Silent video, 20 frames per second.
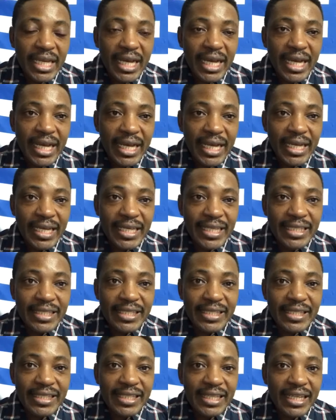
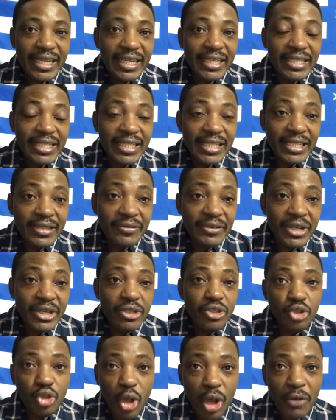It's a
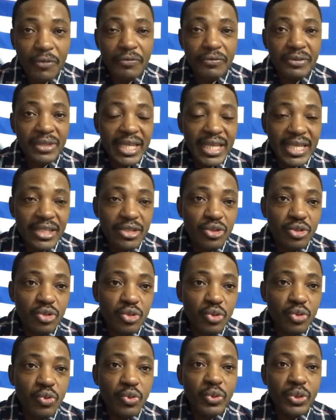very tough thing to
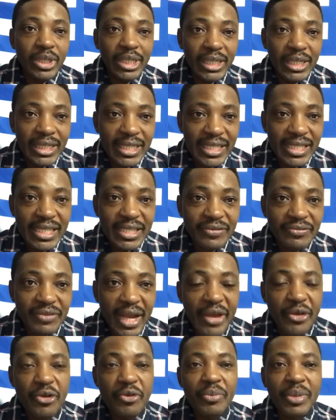do in this
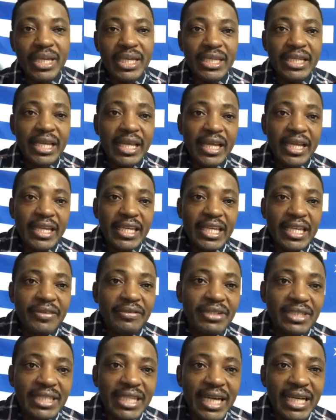environment,
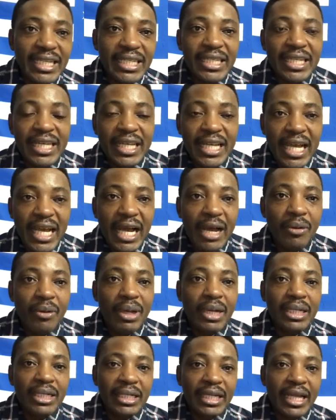given that
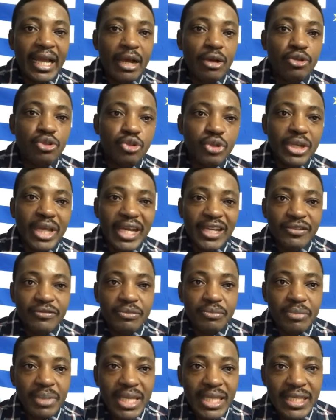our country has
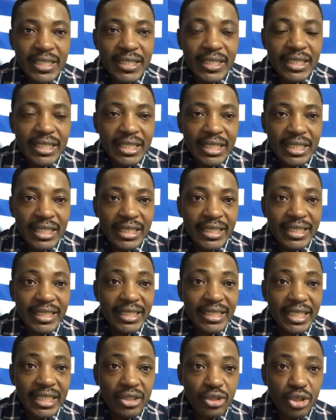been in
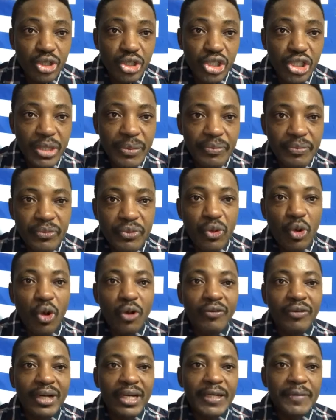dictatorship for
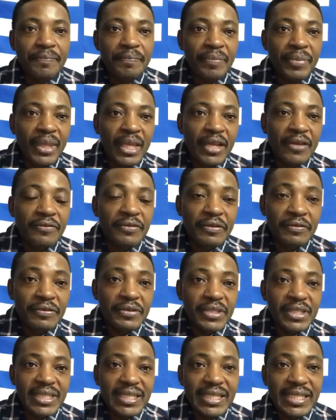over
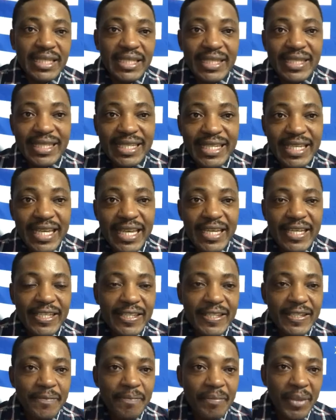56
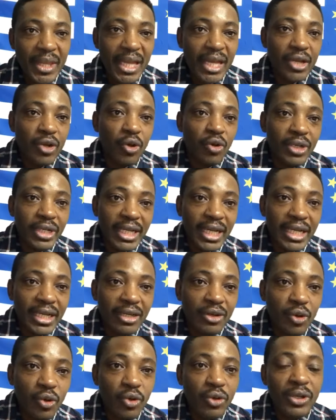years and under
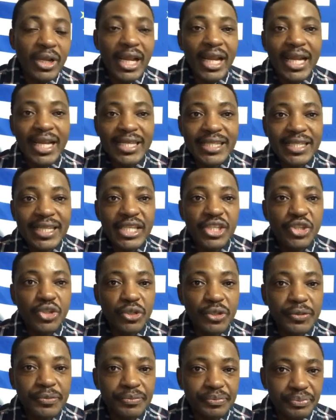
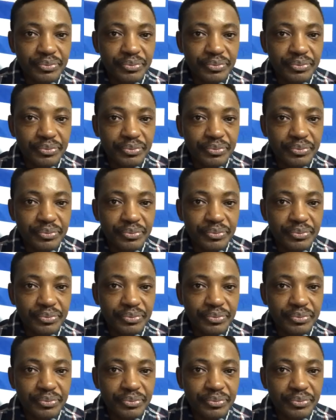colonialization.